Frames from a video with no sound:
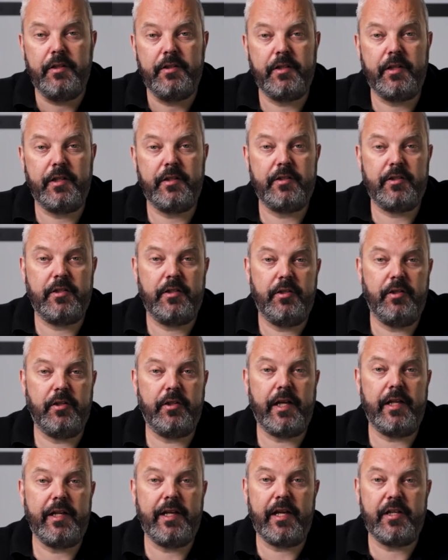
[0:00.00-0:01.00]
So it's, you're
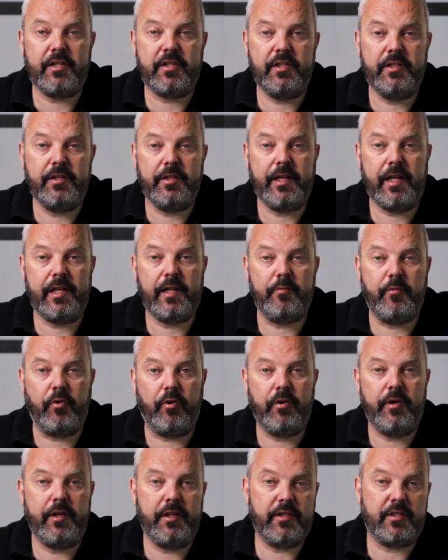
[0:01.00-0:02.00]
getting actually getting
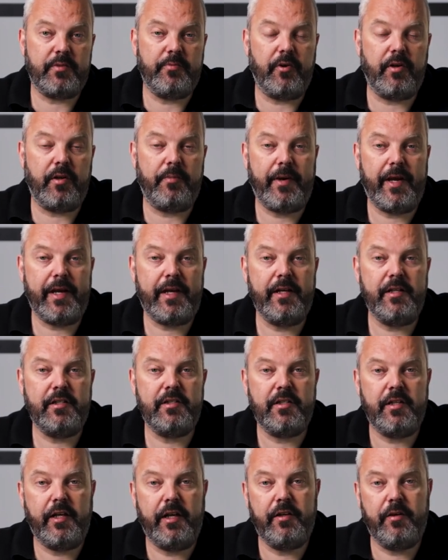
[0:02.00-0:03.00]
more in a smaller
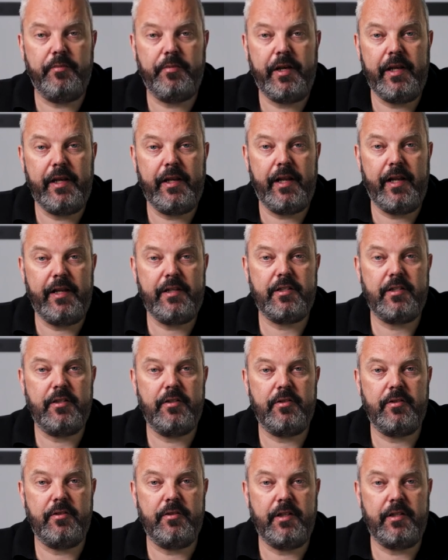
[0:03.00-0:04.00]
package and you're paying less.
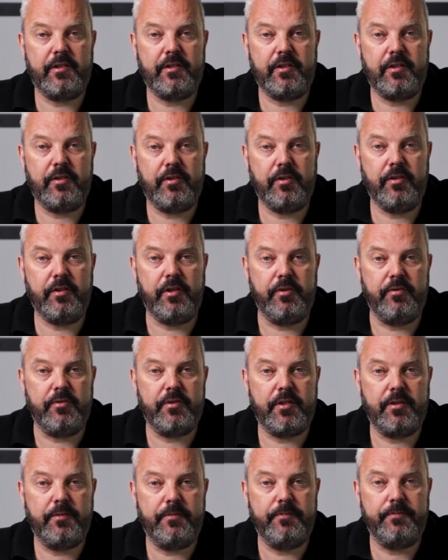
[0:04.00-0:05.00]
So that's good
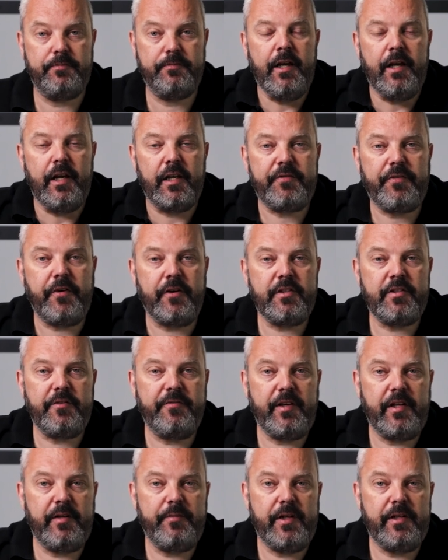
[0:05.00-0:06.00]
news. As far as
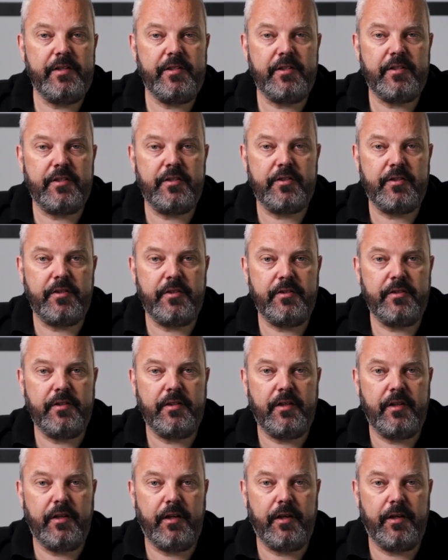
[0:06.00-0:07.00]
availability is
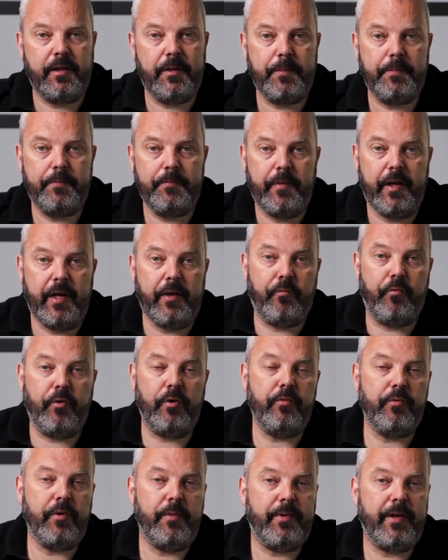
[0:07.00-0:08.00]
concerned, um, it
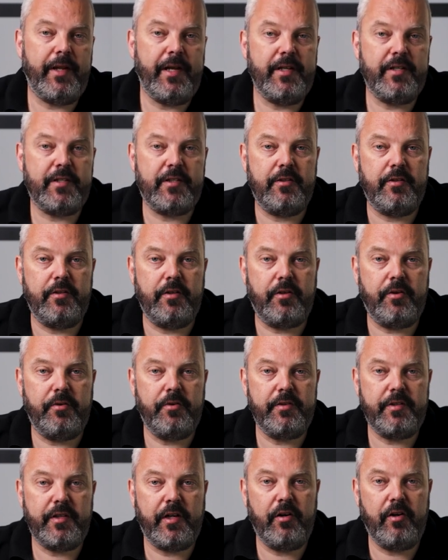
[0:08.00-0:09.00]
will replace the
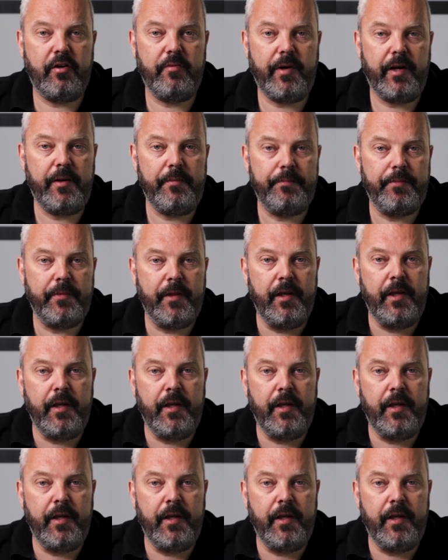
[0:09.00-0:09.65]
current Tahoma,